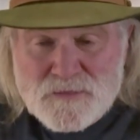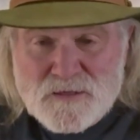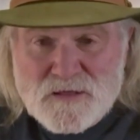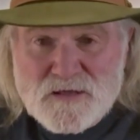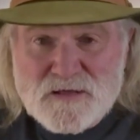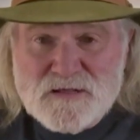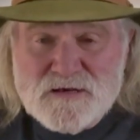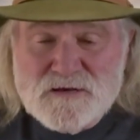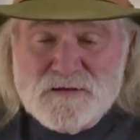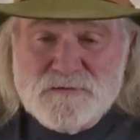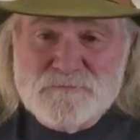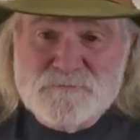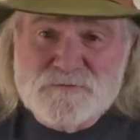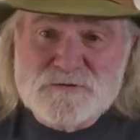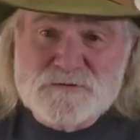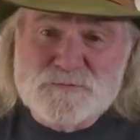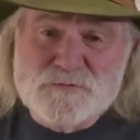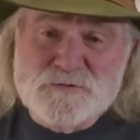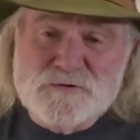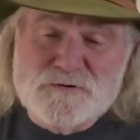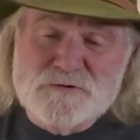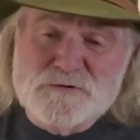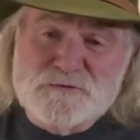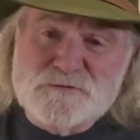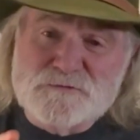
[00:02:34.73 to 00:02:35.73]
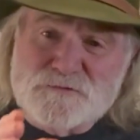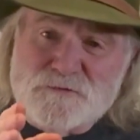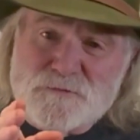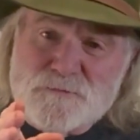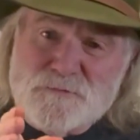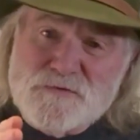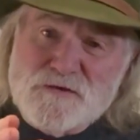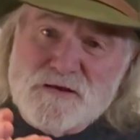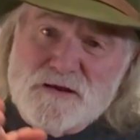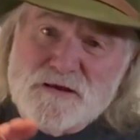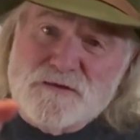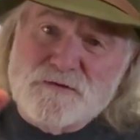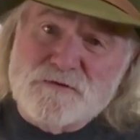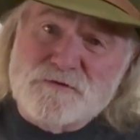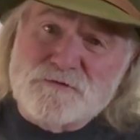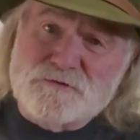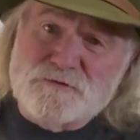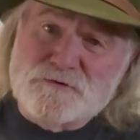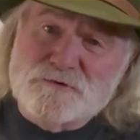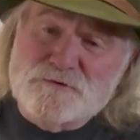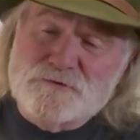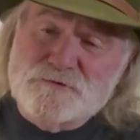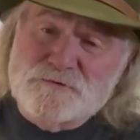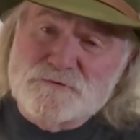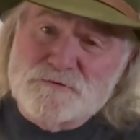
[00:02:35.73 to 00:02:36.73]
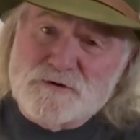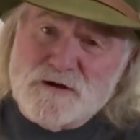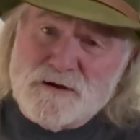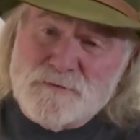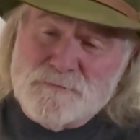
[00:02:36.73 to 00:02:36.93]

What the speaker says: And it was produced from then through